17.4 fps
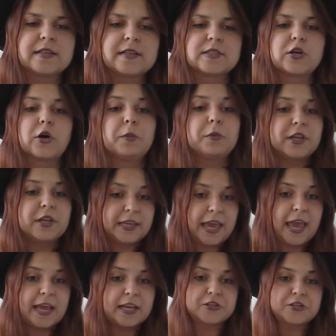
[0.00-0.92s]

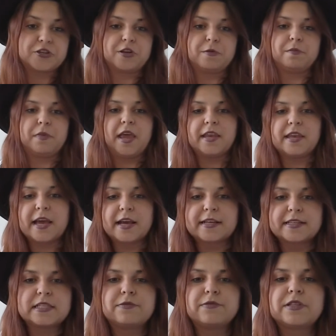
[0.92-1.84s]
Communication. Many
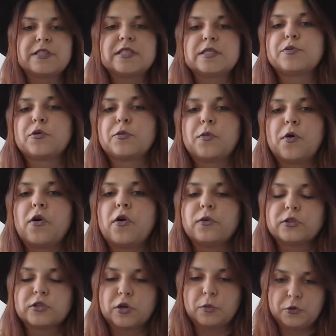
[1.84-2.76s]
activities promote
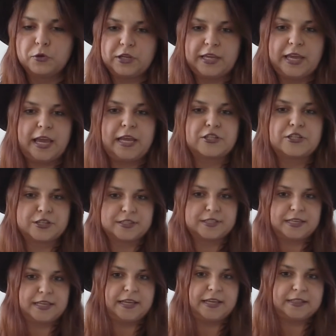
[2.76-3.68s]
communication
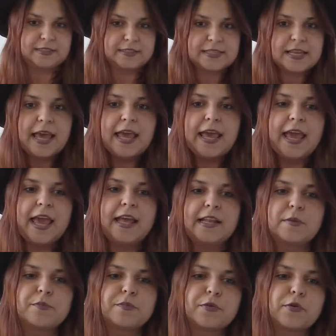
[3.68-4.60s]
skills and
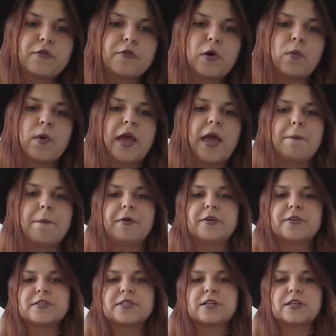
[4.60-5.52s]
improve the way a
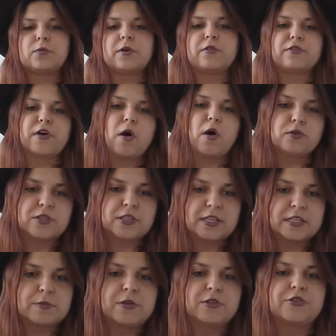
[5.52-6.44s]
person with autism
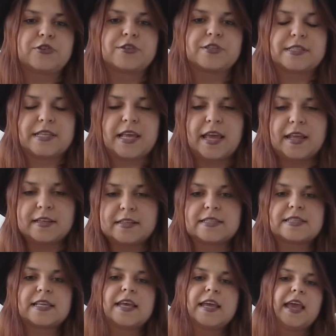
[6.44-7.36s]
understands
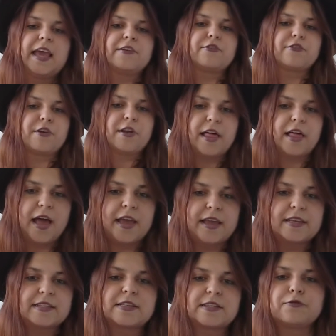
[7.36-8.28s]
and
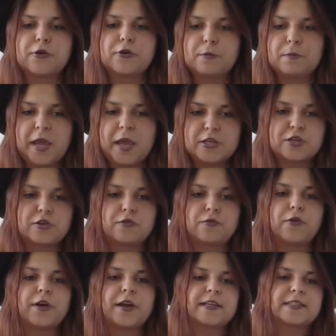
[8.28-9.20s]
realizes information. For
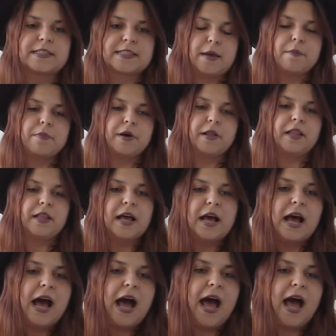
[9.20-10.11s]
example,
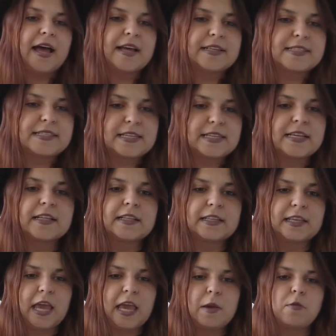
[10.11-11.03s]
a single
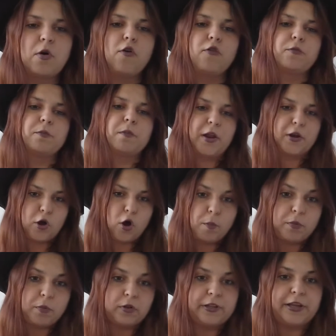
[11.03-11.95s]
game of
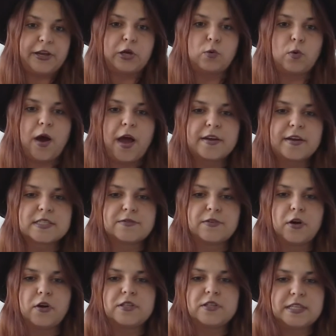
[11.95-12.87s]
Monopoly requires the
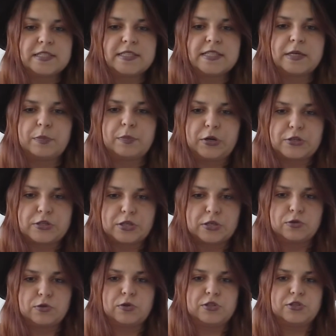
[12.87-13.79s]
autistic person
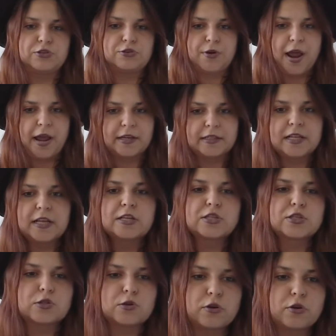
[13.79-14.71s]
to interact
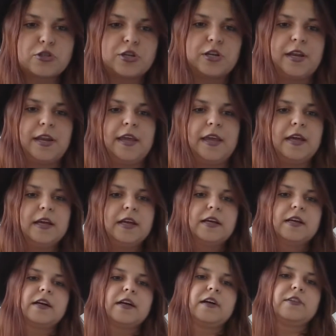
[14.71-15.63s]
socially,
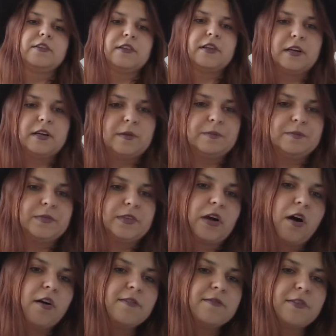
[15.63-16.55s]

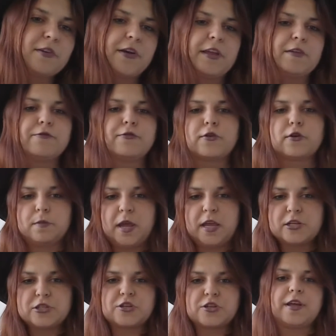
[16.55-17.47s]
convey
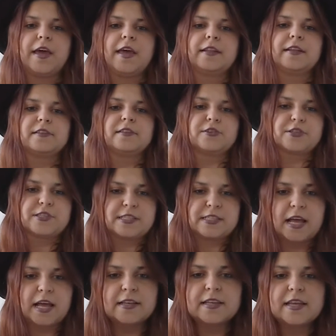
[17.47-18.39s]
information, and
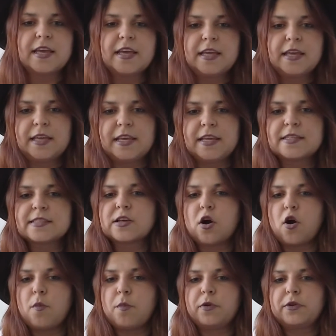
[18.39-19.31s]
understand his
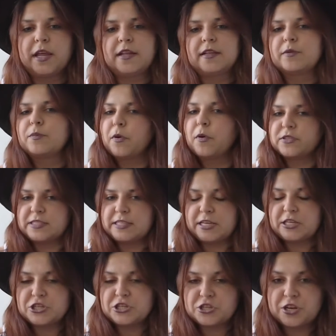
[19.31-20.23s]
opponent's
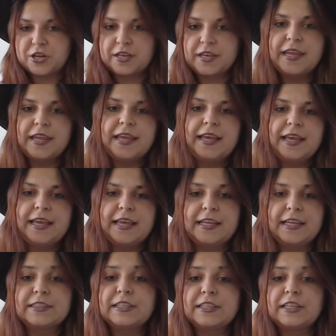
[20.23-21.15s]
position
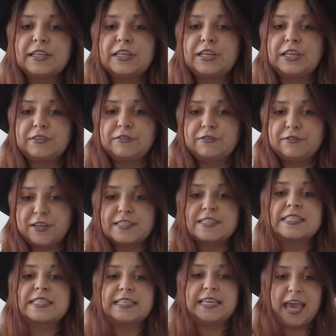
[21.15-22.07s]
in this
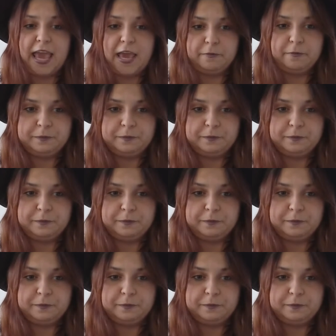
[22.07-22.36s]
game.